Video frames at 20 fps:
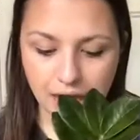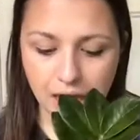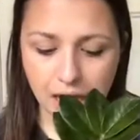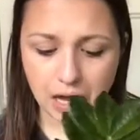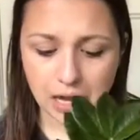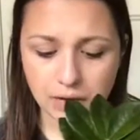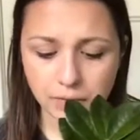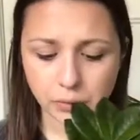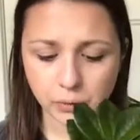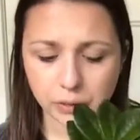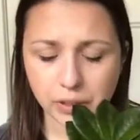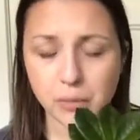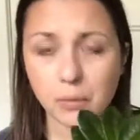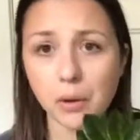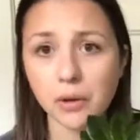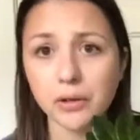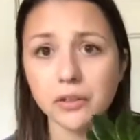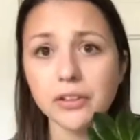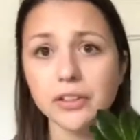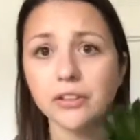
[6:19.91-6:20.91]
I've only
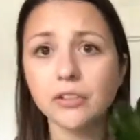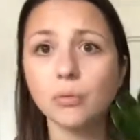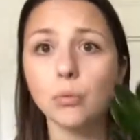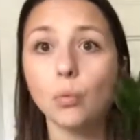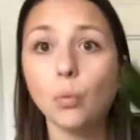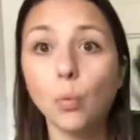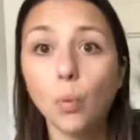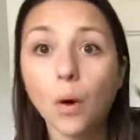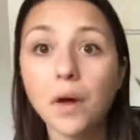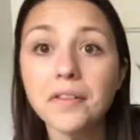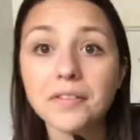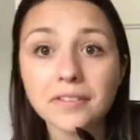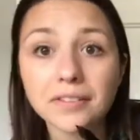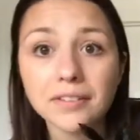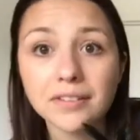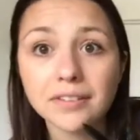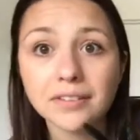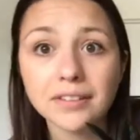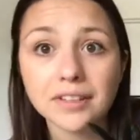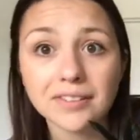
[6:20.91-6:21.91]
watered this once
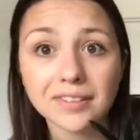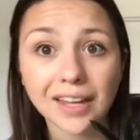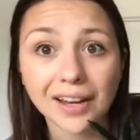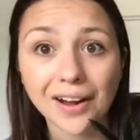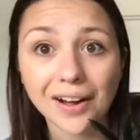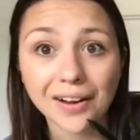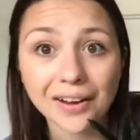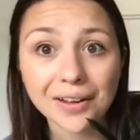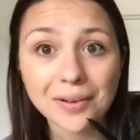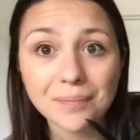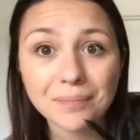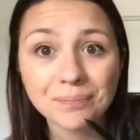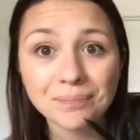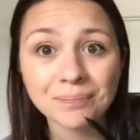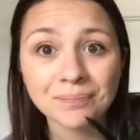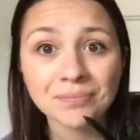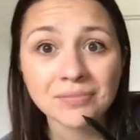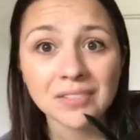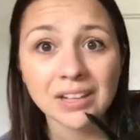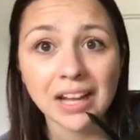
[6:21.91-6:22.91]
since I got it,
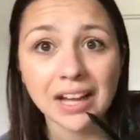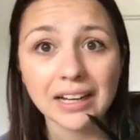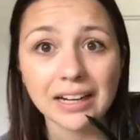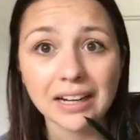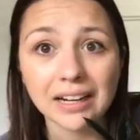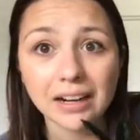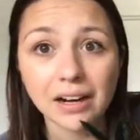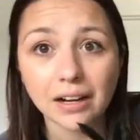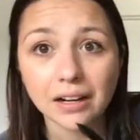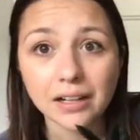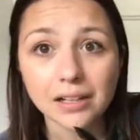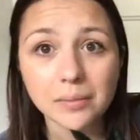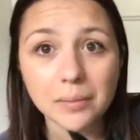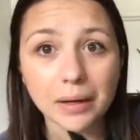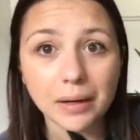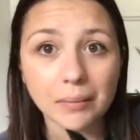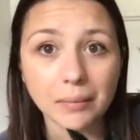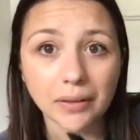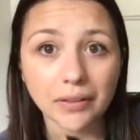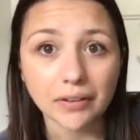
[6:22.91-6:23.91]
and I got it about
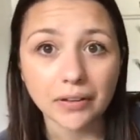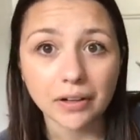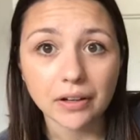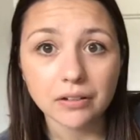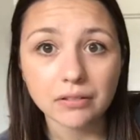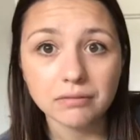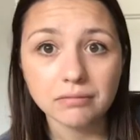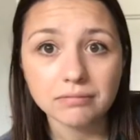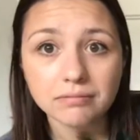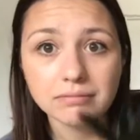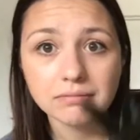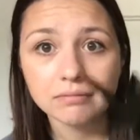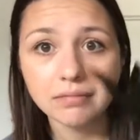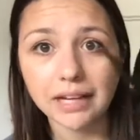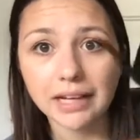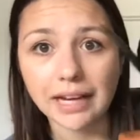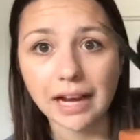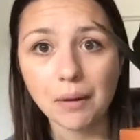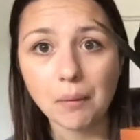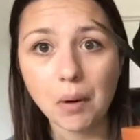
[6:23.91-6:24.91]
a month ago.
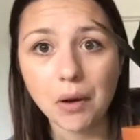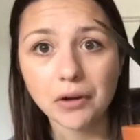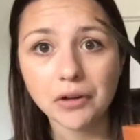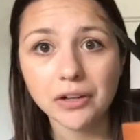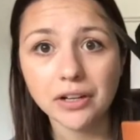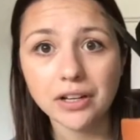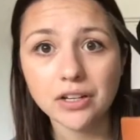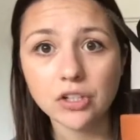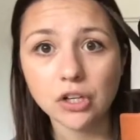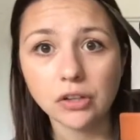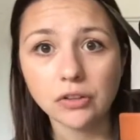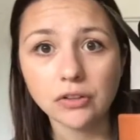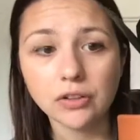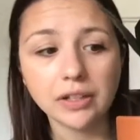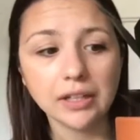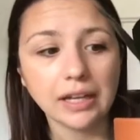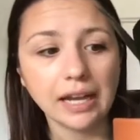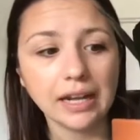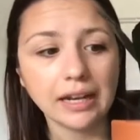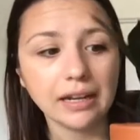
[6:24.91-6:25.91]
And I watered it just
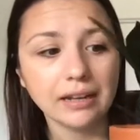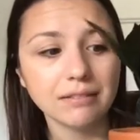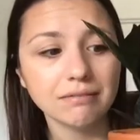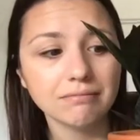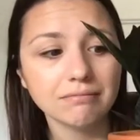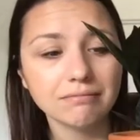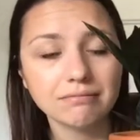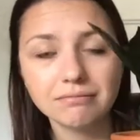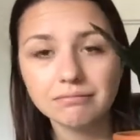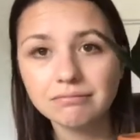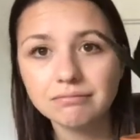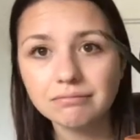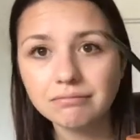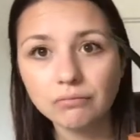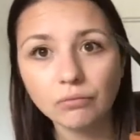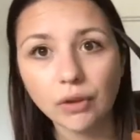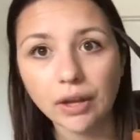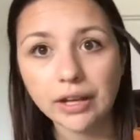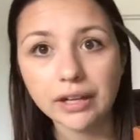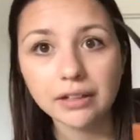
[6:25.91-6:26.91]
to get it
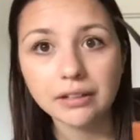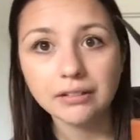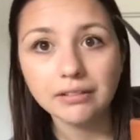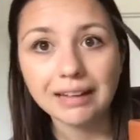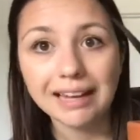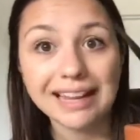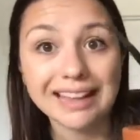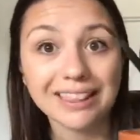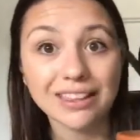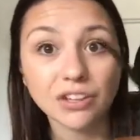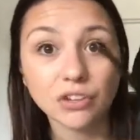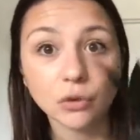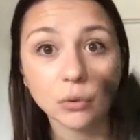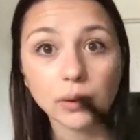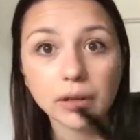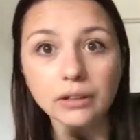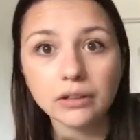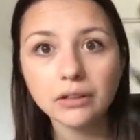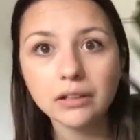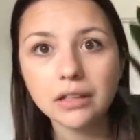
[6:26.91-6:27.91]
like in the
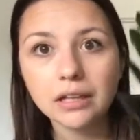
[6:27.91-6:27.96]
soil.